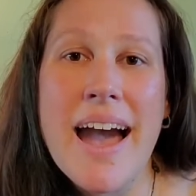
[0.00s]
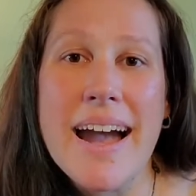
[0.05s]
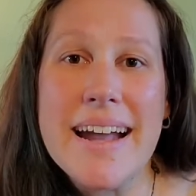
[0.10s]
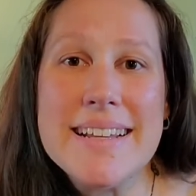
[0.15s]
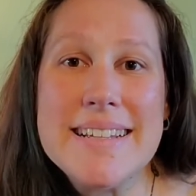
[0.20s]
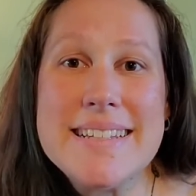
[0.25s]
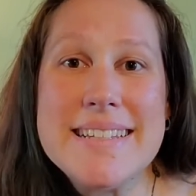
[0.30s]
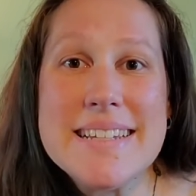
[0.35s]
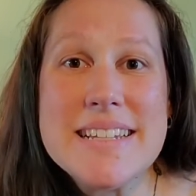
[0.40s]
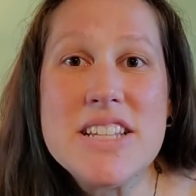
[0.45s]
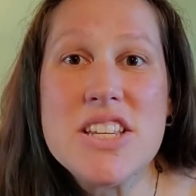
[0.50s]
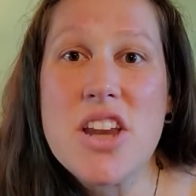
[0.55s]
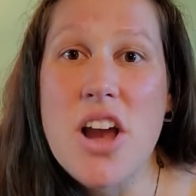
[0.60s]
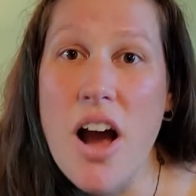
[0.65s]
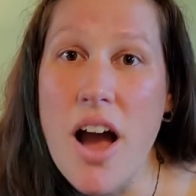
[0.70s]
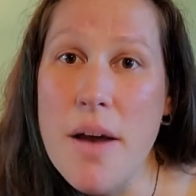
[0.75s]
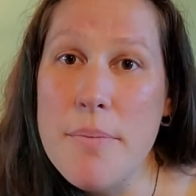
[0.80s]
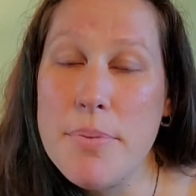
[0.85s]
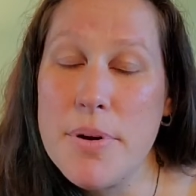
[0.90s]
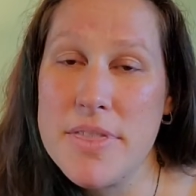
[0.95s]
I did
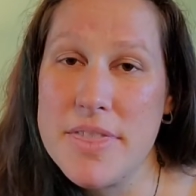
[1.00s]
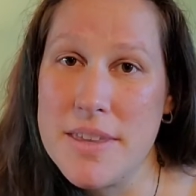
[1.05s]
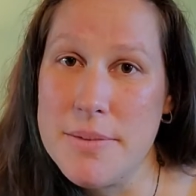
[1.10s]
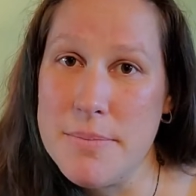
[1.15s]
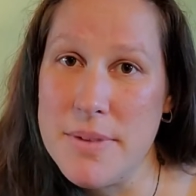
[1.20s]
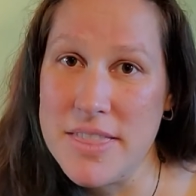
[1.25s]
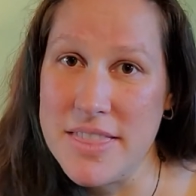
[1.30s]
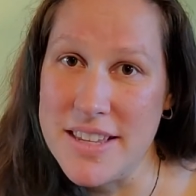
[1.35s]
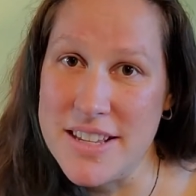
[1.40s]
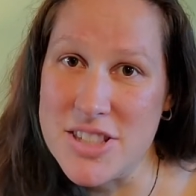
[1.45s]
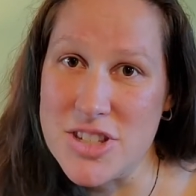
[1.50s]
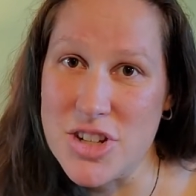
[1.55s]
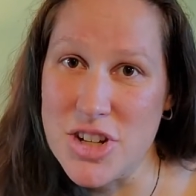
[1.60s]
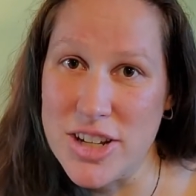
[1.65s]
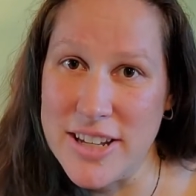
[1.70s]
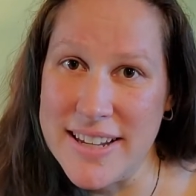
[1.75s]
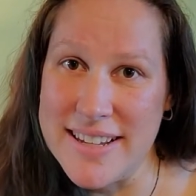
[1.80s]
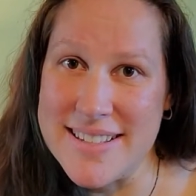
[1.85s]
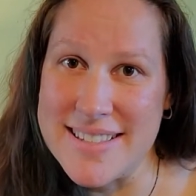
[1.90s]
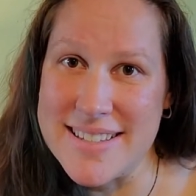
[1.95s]
not put them in these
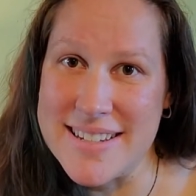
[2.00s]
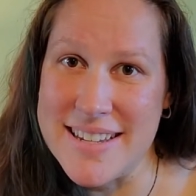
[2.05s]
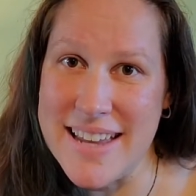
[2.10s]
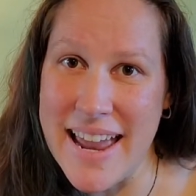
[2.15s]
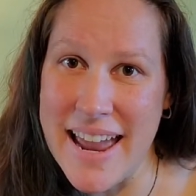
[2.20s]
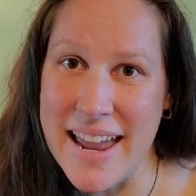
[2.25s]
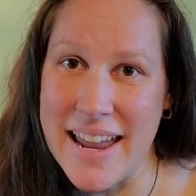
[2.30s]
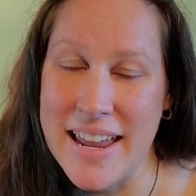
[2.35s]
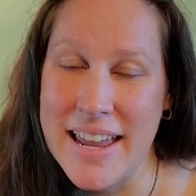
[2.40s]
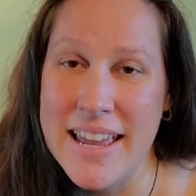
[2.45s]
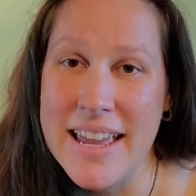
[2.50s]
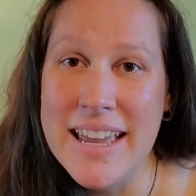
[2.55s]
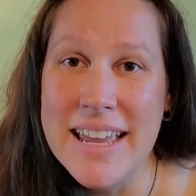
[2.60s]
cookies today.